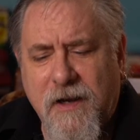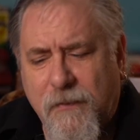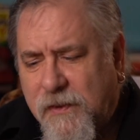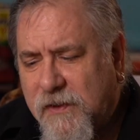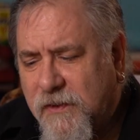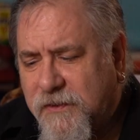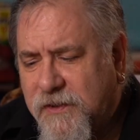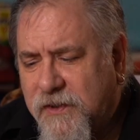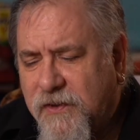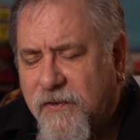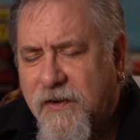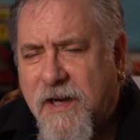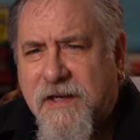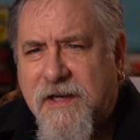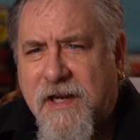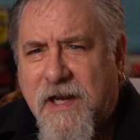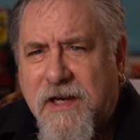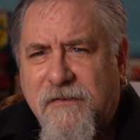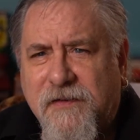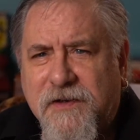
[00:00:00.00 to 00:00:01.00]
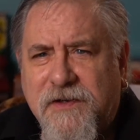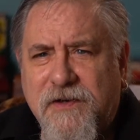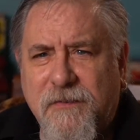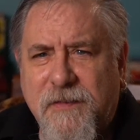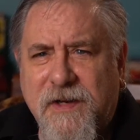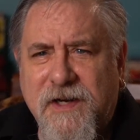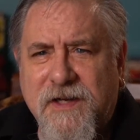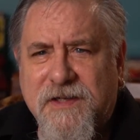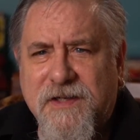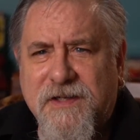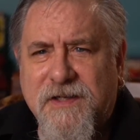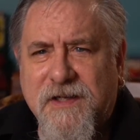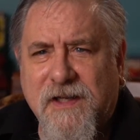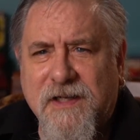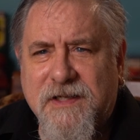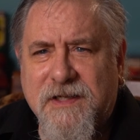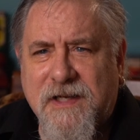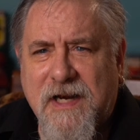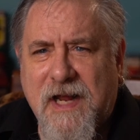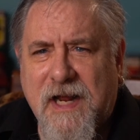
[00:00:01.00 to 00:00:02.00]
then we looked at the Grand Canyon for 2 minutes and said,
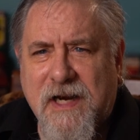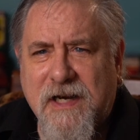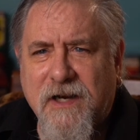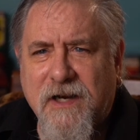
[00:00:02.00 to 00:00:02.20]
let's get out of